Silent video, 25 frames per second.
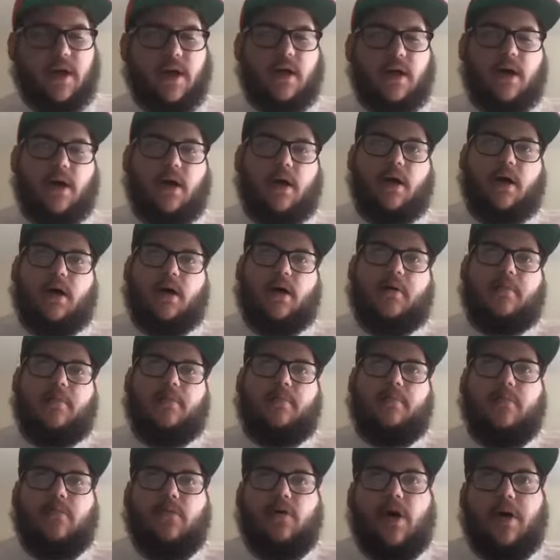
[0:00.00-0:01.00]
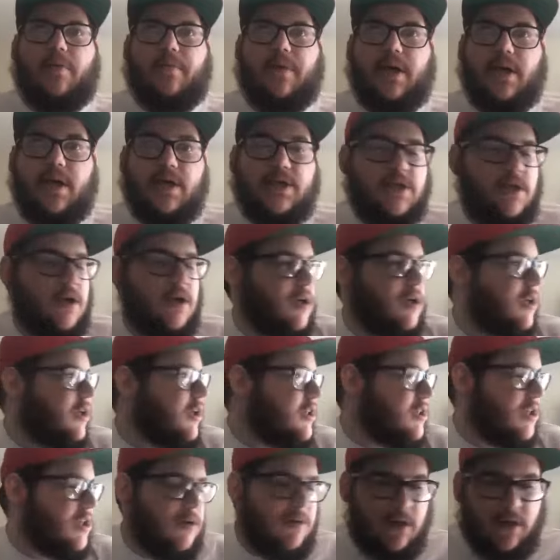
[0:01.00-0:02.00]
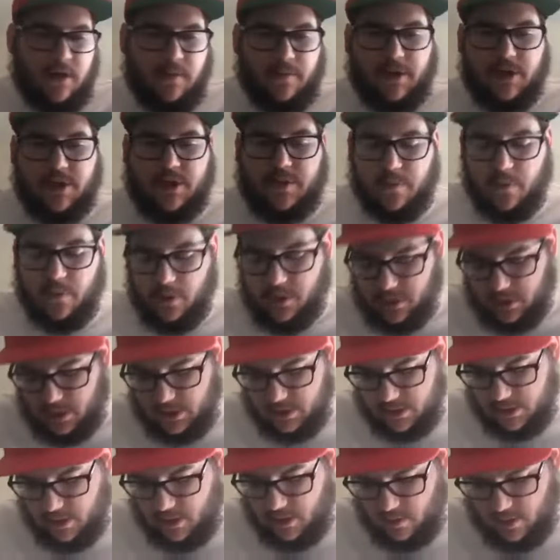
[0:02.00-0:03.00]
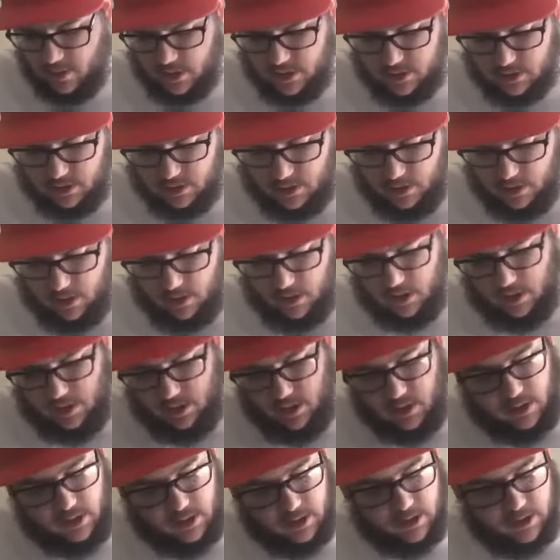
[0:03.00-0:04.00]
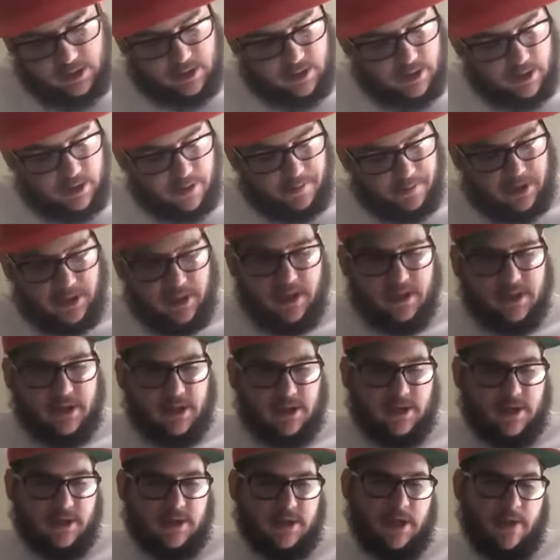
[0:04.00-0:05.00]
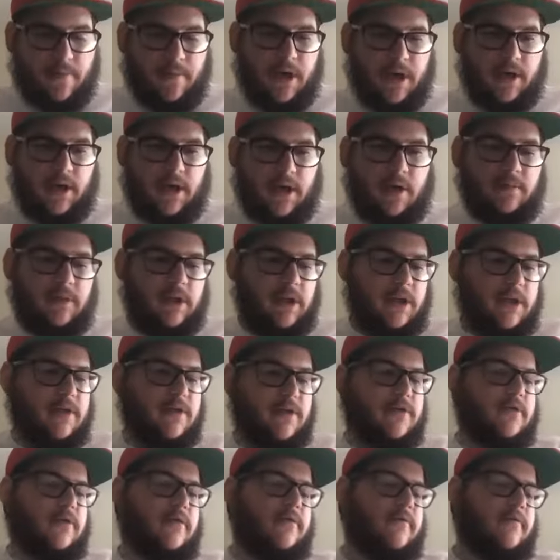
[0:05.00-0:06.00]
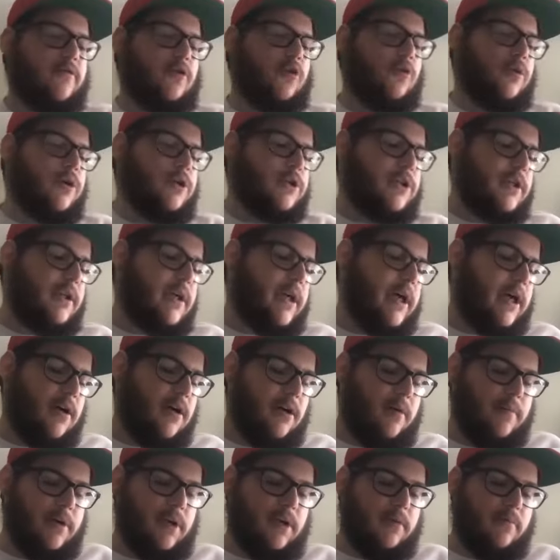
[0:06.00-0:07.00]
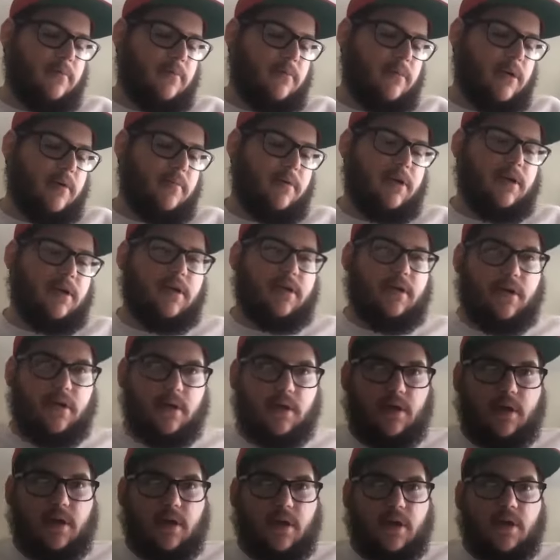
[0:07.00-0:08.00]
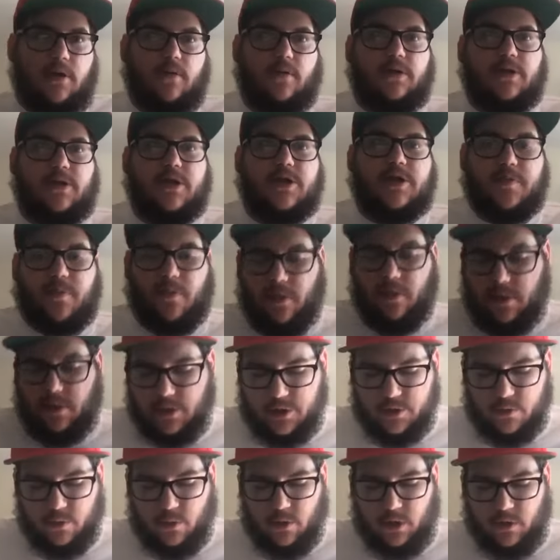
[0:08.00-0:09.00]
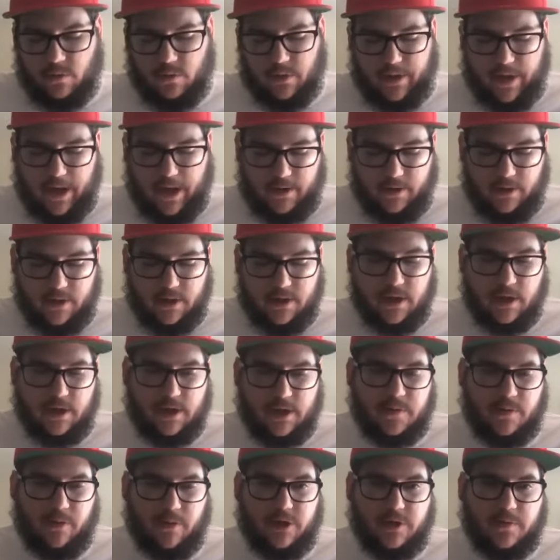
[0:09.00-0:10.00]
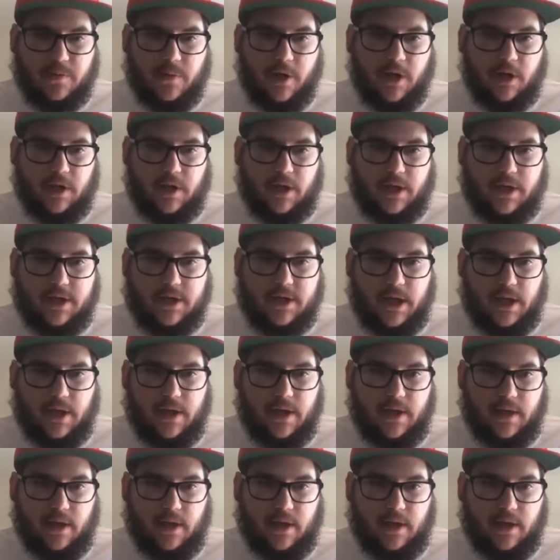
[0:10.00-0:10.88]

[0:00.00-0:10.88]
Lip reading: Well, I started because I wanted to be a sports agent always, and that's semi coming into fruition now. Maybe with the sport, just working with athletes on the sports marketing side,